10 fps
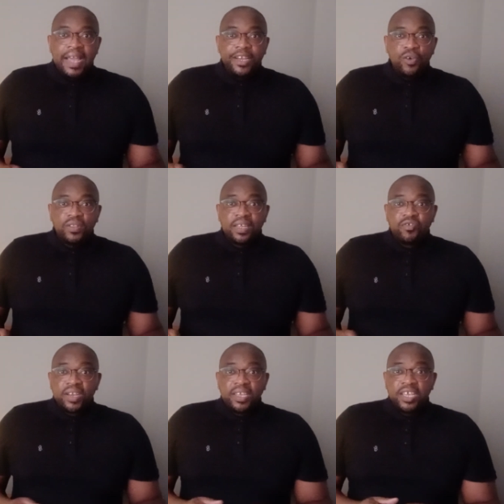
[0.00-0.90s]
I know
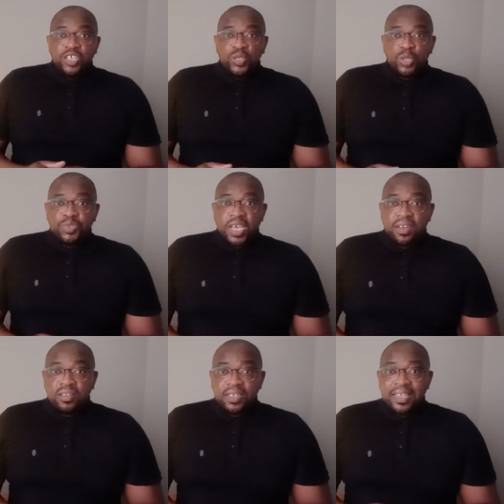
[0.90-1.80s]
that running a YouTube
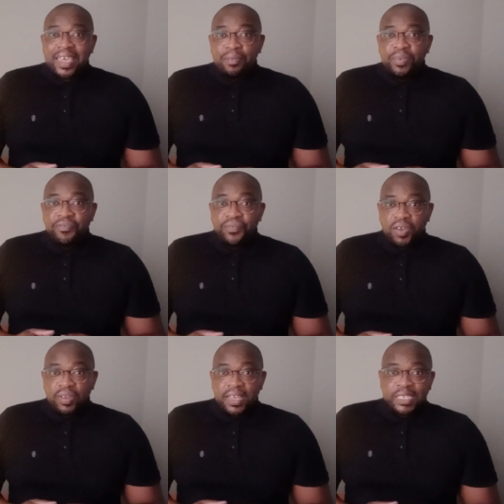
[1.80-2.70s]
channel can be
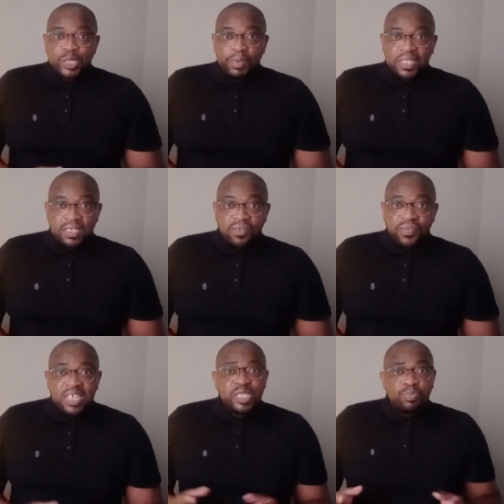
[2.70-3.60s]
very
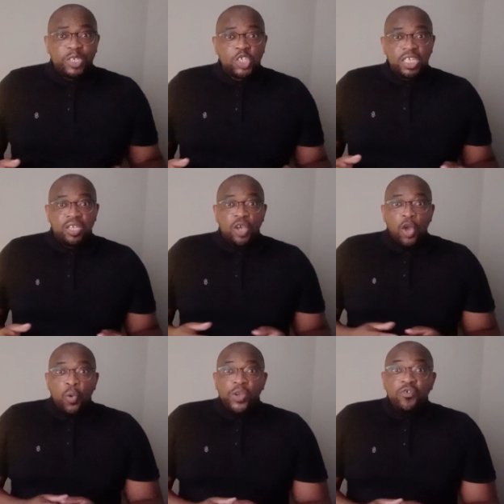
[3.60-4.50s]
expensive, especially
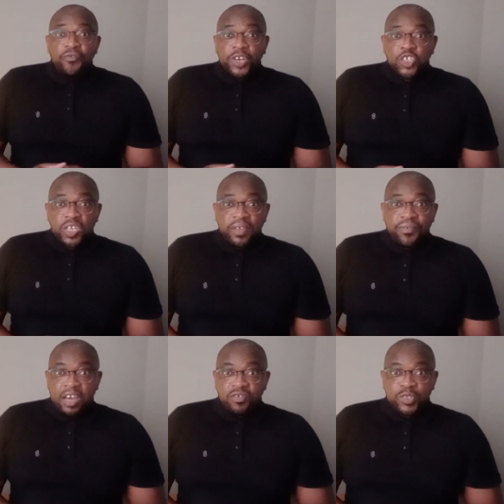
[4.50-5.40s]
when you are
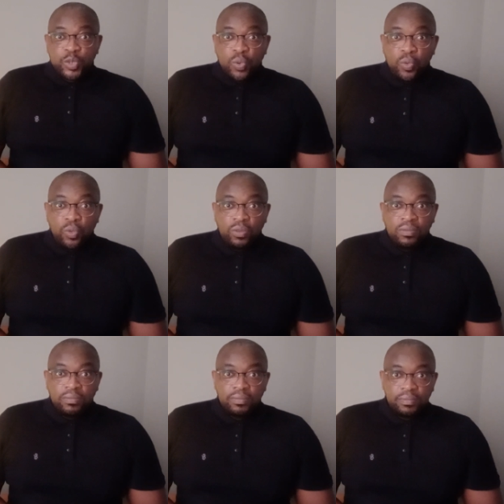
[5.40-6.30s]
freshly out of
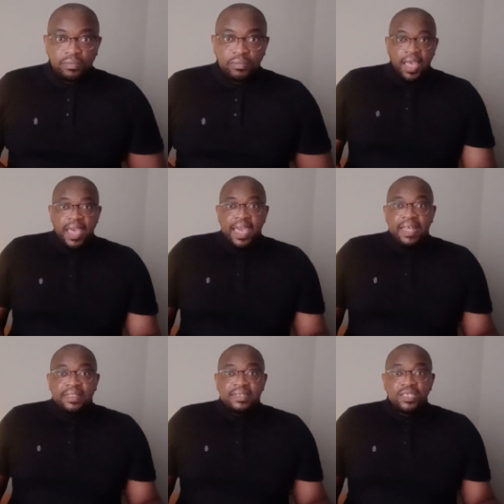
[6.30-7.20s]
school.
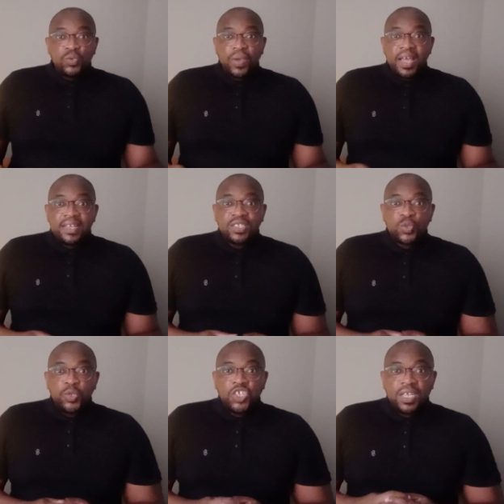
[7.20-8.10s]
And this is where I
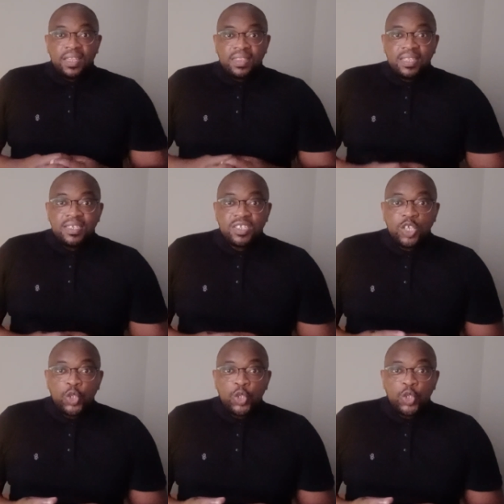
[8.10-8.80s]
switch uh, this